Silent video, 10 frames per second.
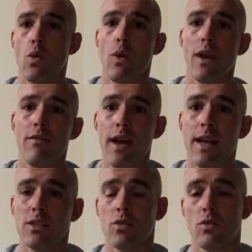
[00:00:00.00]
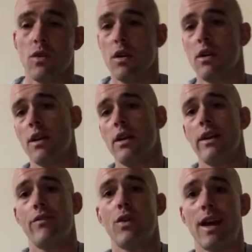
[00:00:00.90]
the weight vest or
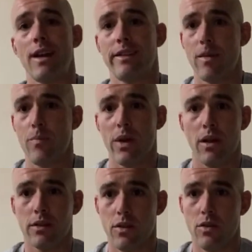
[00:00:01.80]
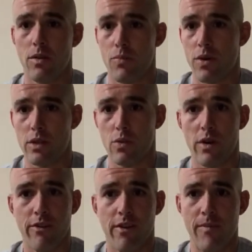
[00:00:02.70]
if you got a dip belt and you could put a
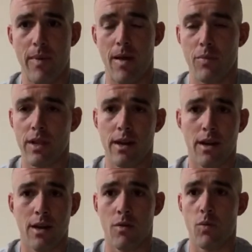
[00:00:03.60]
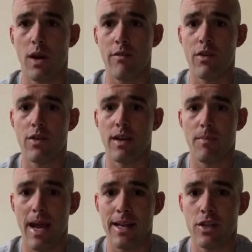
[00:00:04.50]
25 pound plate on or whatever you can
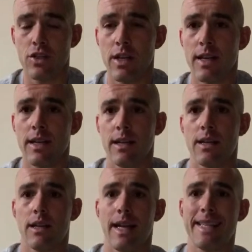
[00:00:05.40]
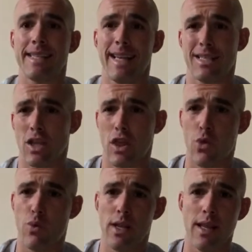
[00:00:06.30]
manage, it's, it's a
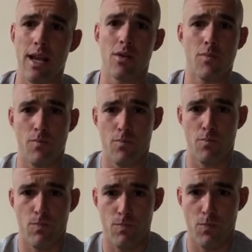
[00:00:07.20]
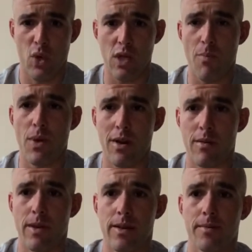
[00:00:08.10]
three layer pull up
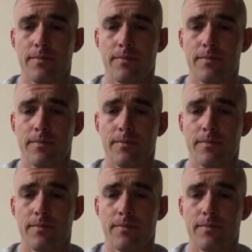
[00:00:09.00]
pyramid.